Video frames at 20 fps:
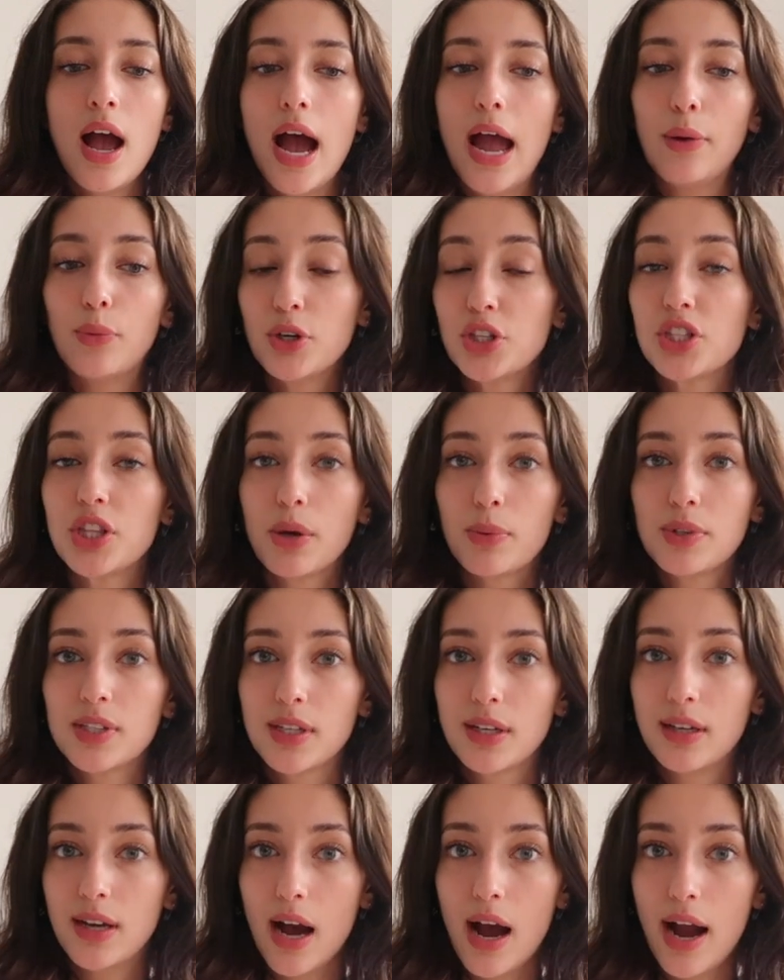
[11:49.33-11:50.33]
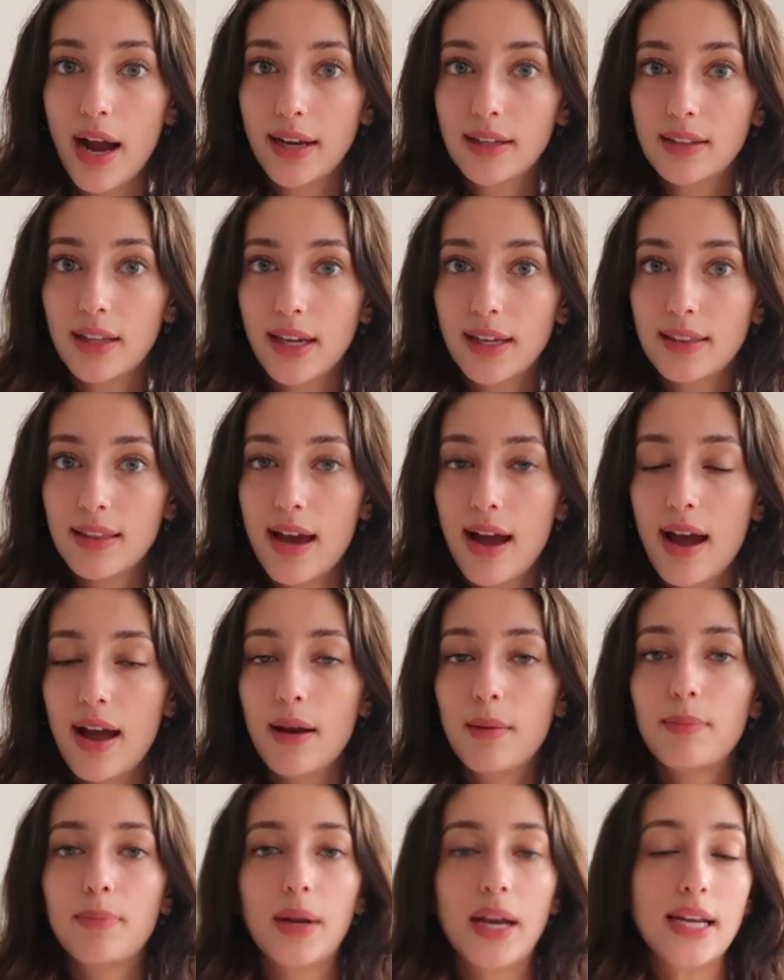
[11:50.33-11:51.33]
I wish there was a guide like
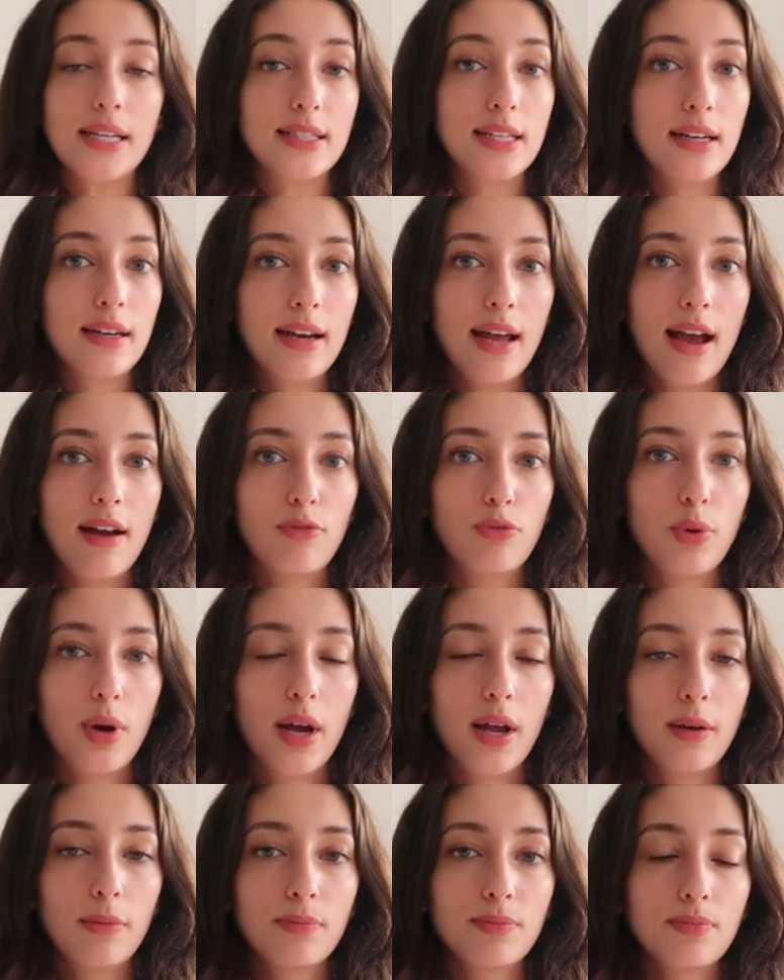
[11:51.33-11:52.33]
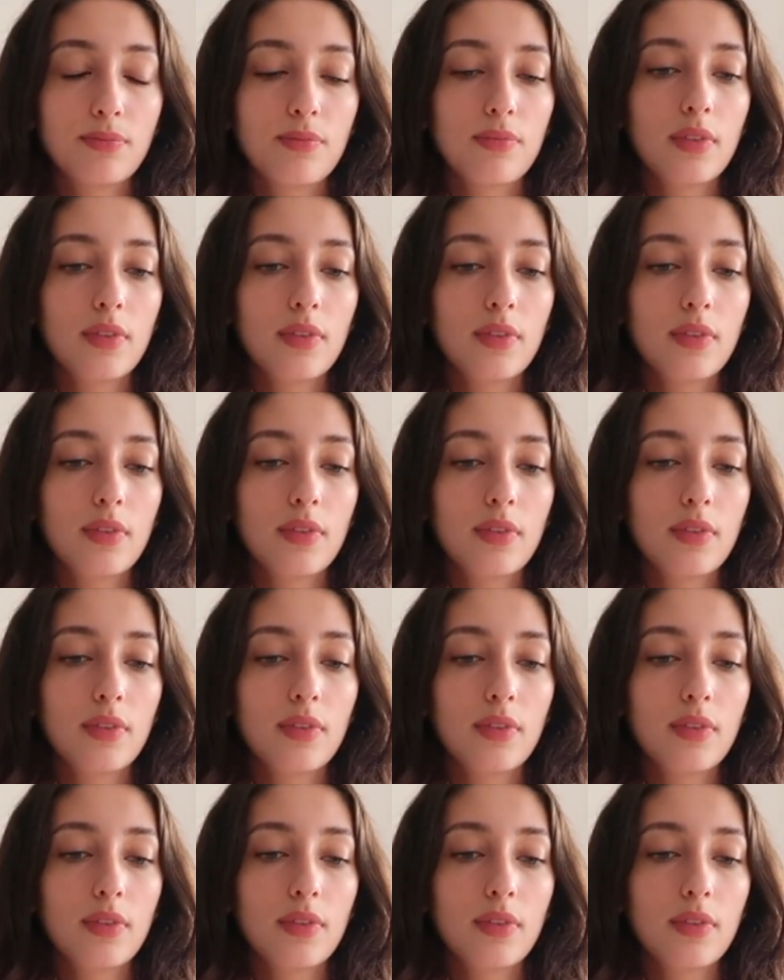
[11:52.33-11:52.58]
that, but I didn't have one.